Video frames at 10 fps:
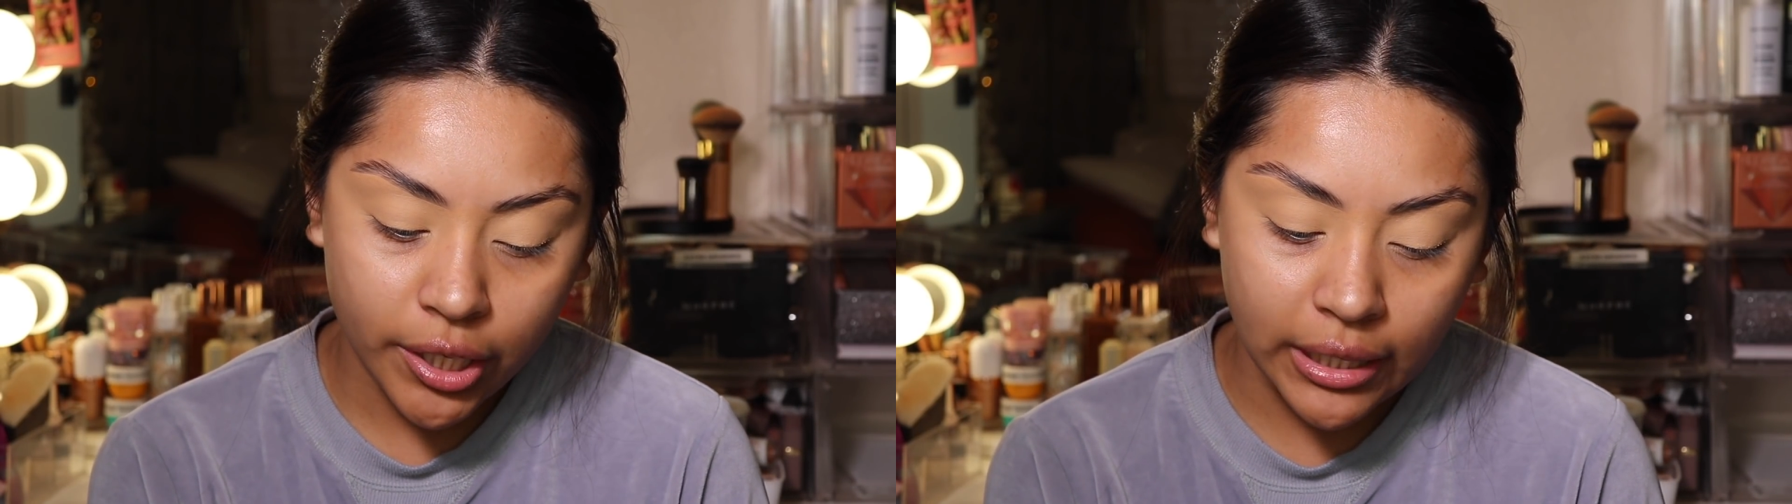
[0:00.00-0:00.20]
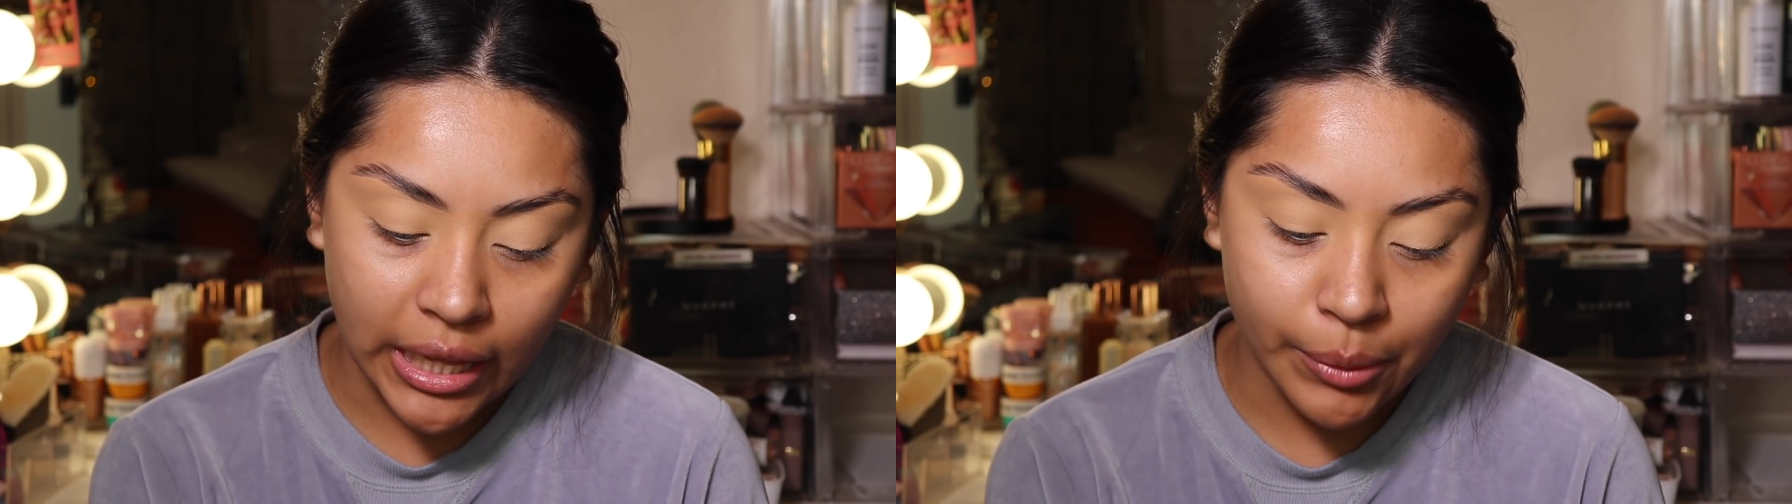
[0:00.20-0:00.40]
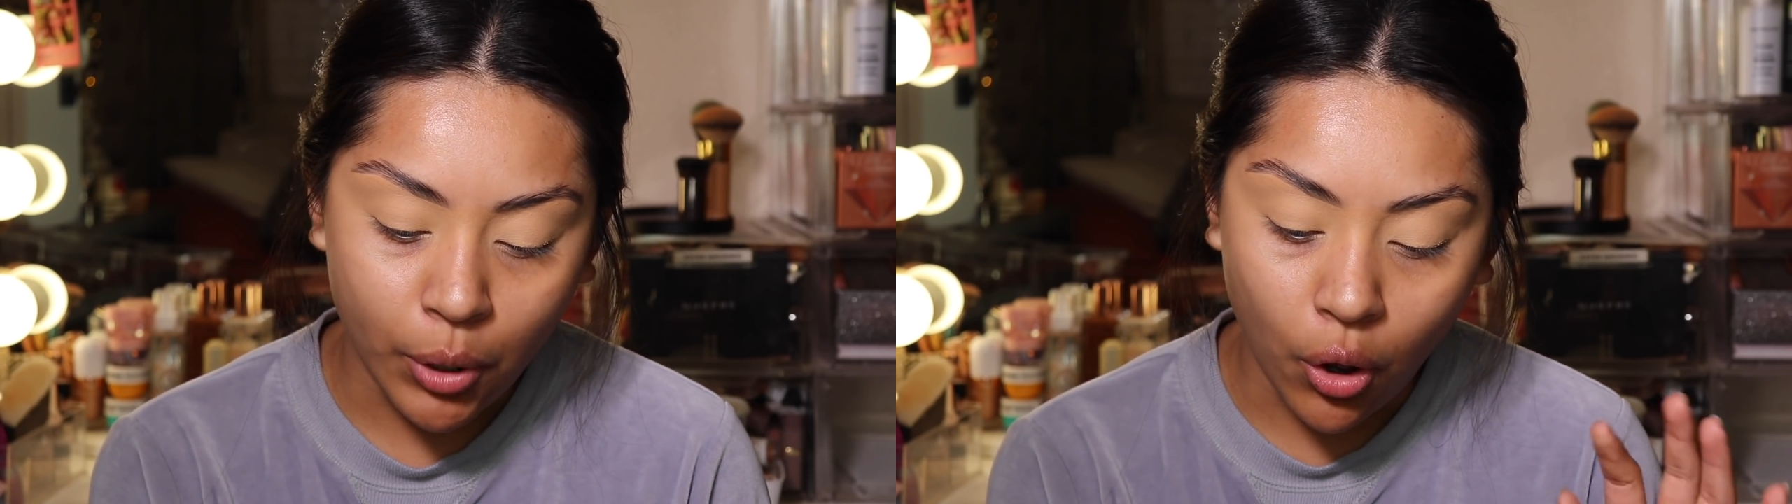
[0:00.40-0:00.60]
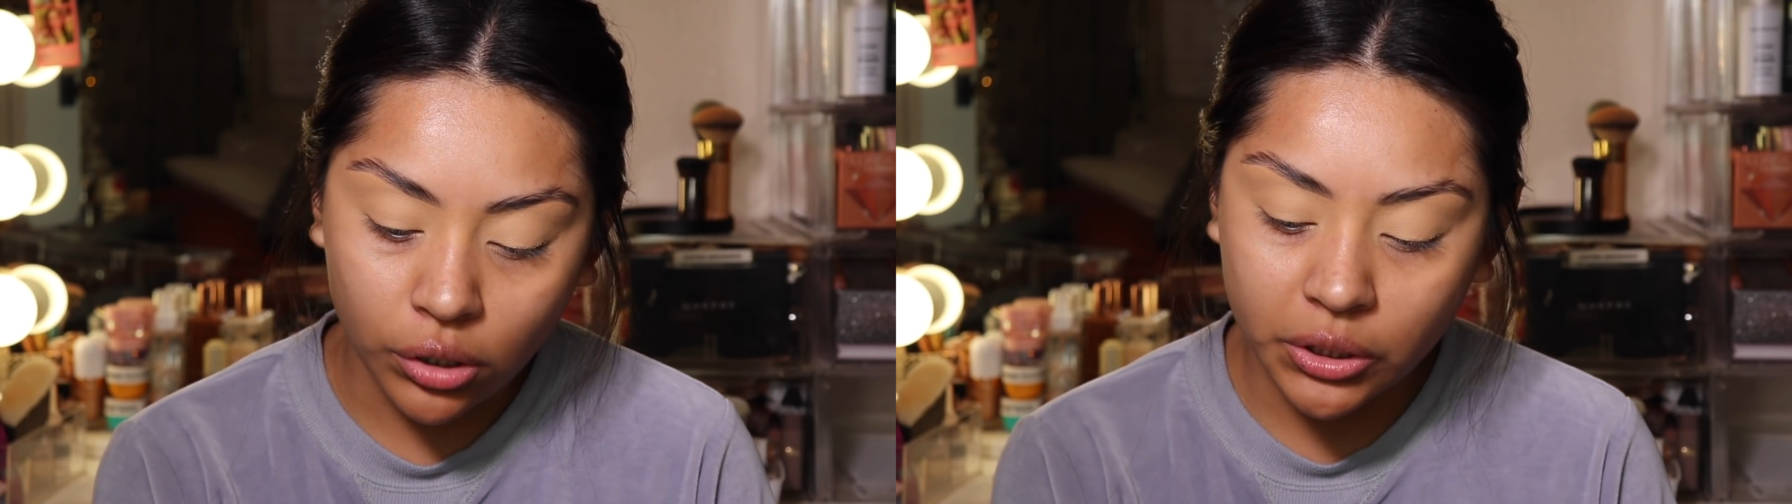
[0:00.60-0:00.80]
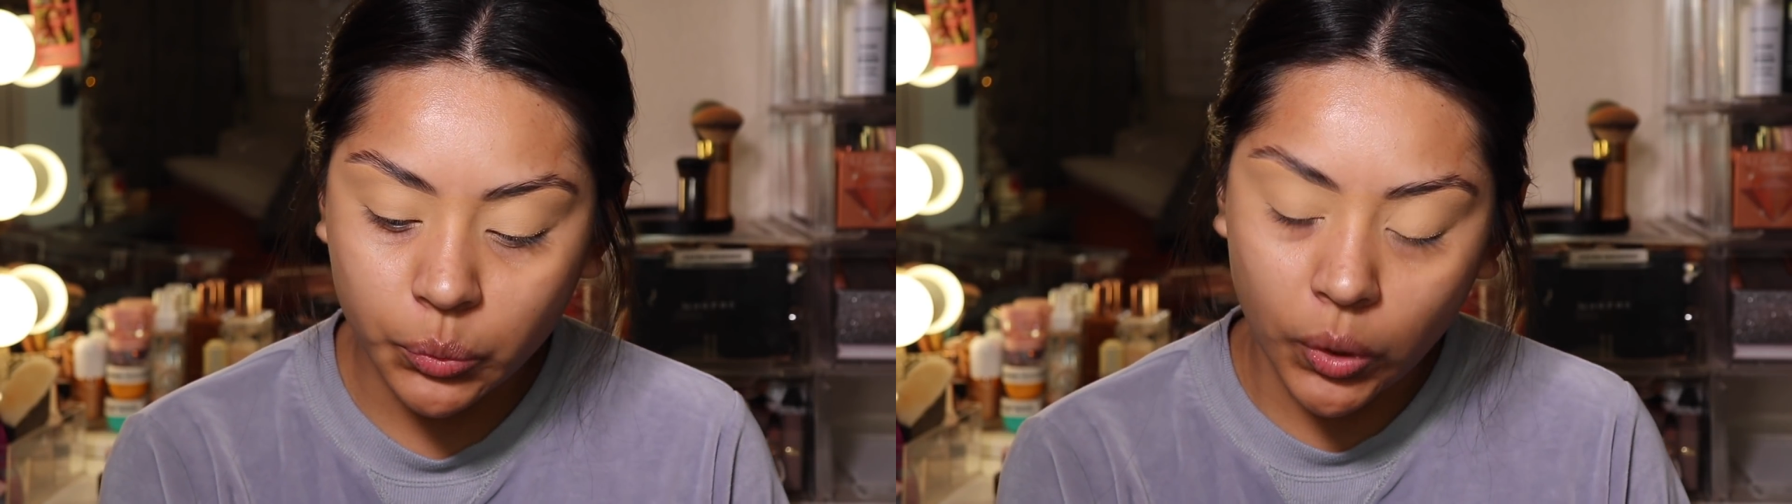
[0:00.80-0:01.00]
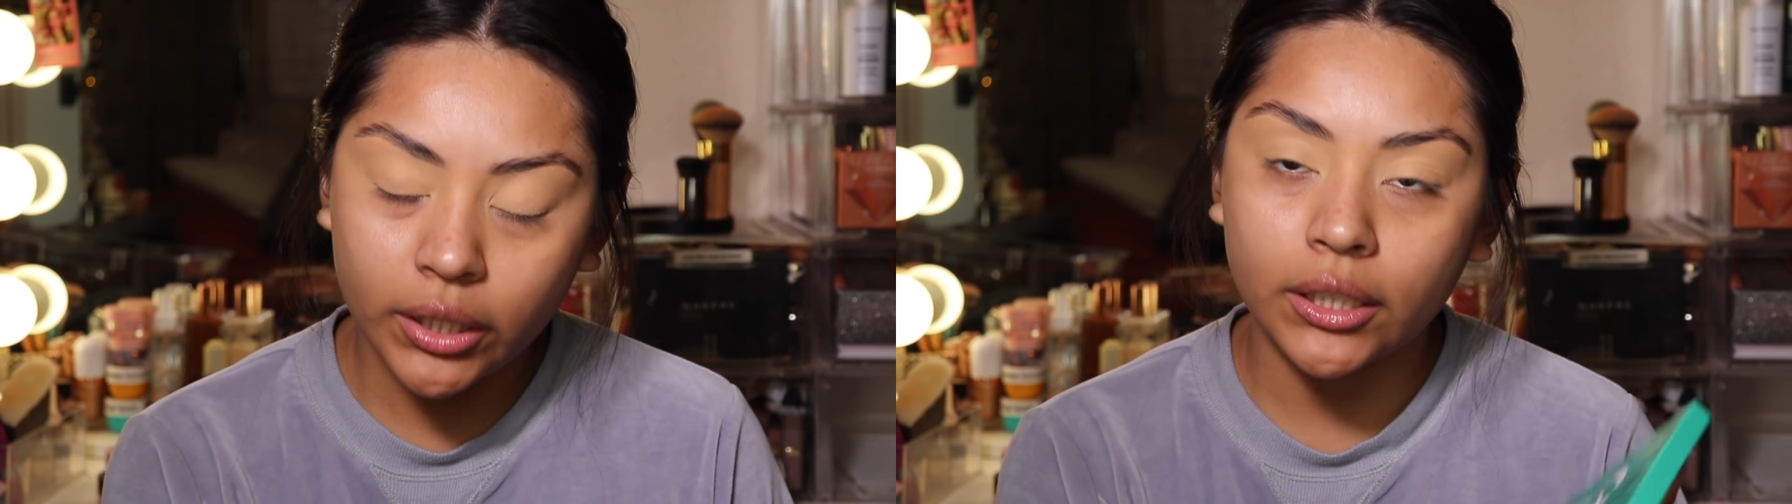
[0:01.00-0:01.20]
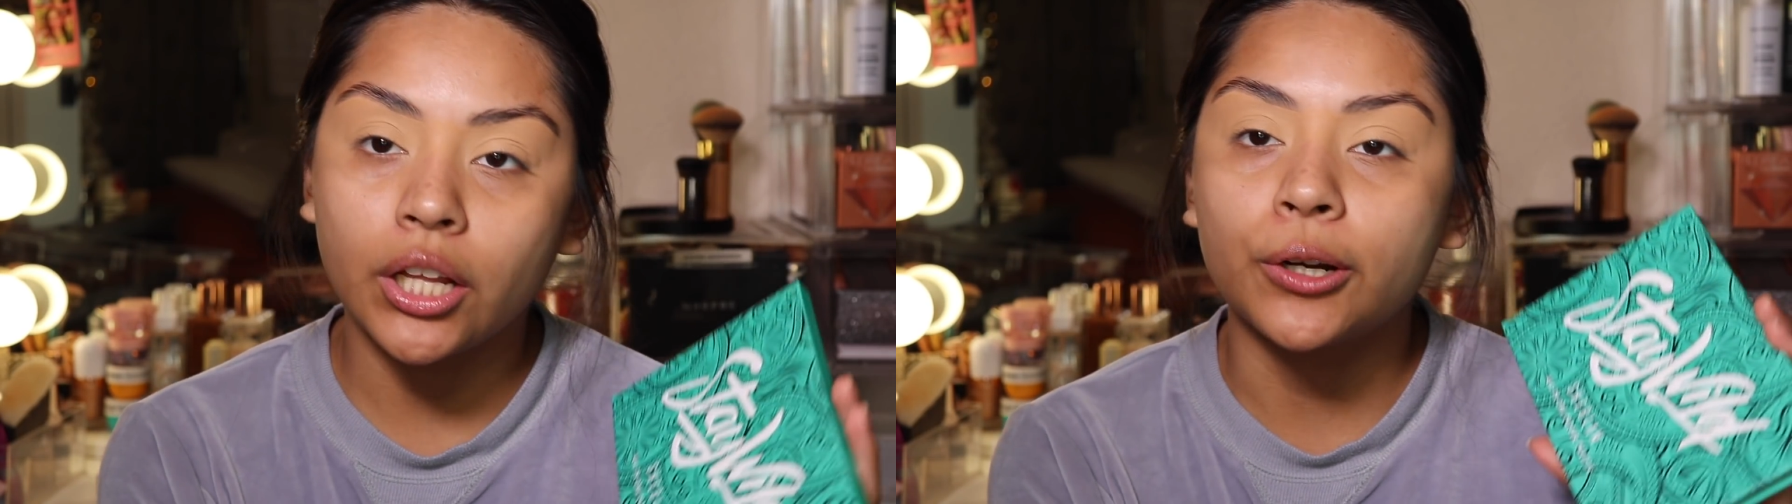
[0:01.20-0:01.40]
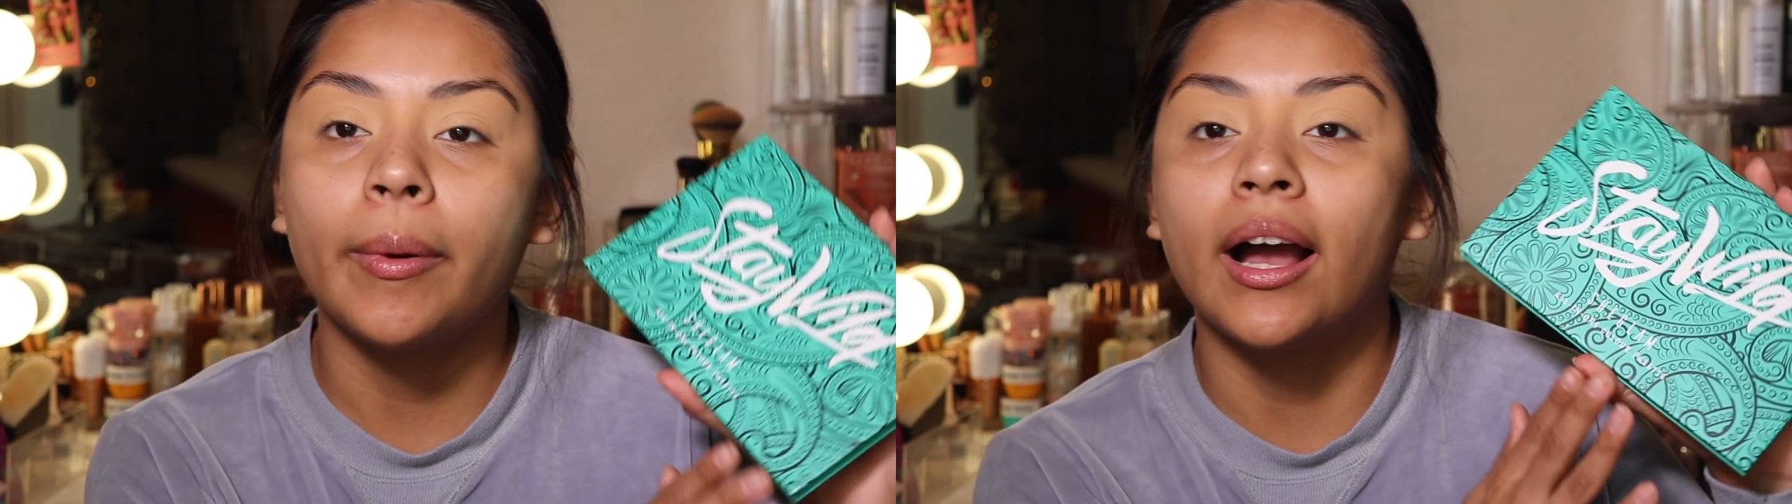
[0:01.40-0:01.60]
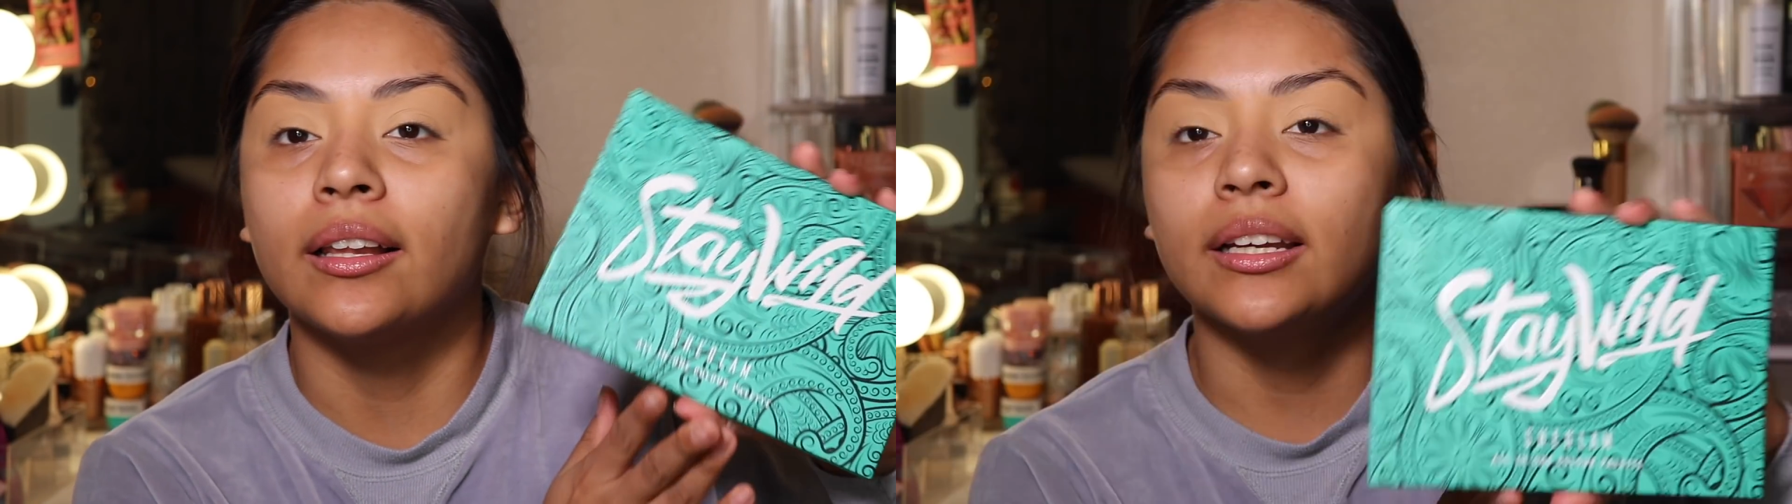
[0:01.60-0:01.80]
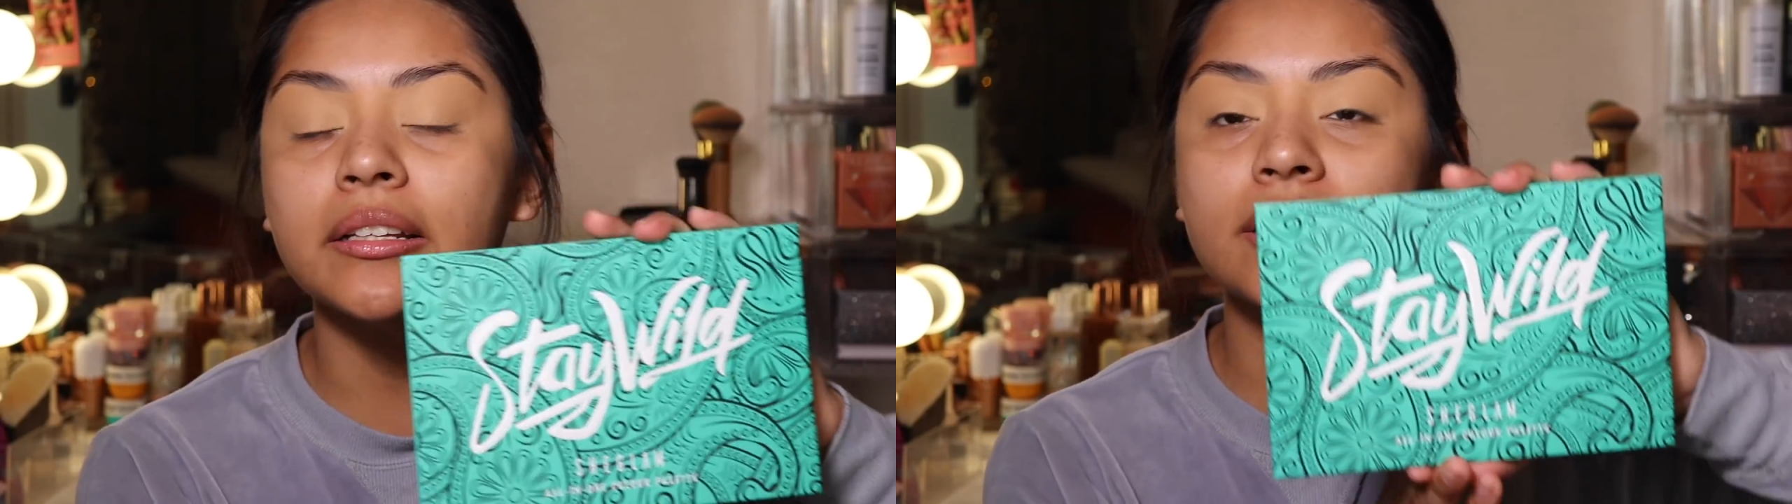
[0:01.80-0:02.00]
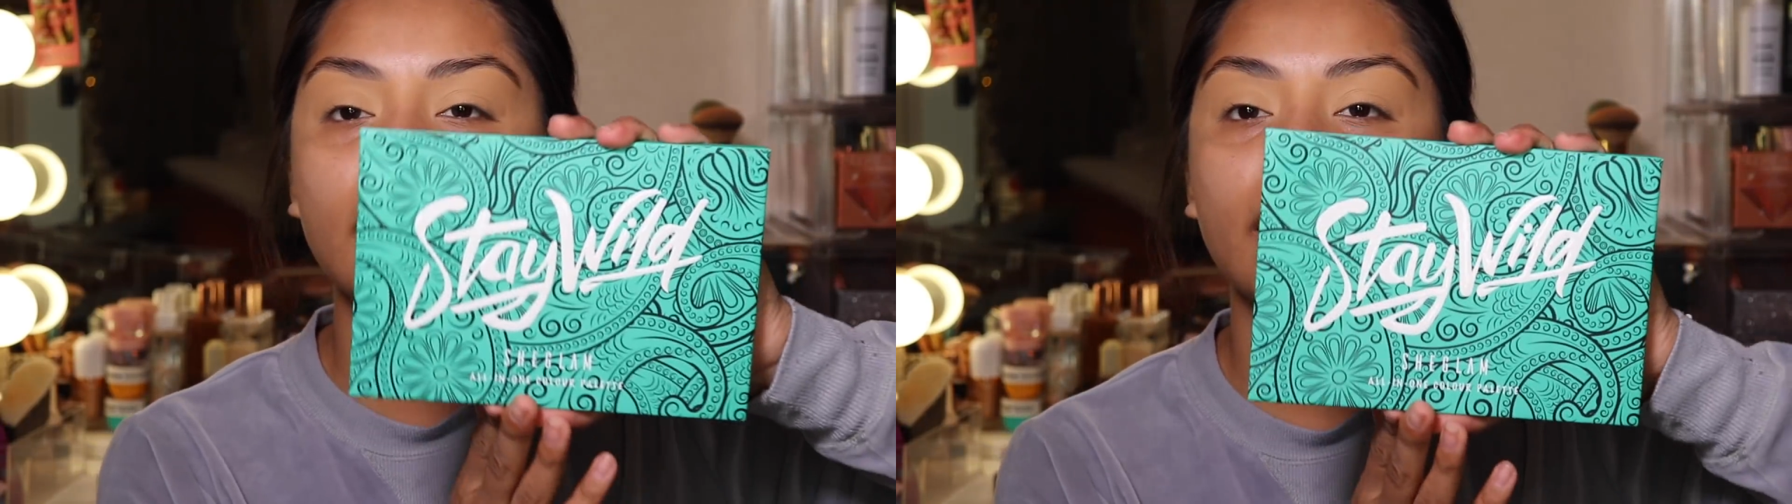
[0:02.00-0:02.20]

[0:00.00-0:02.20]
Glam all-in-one color palette.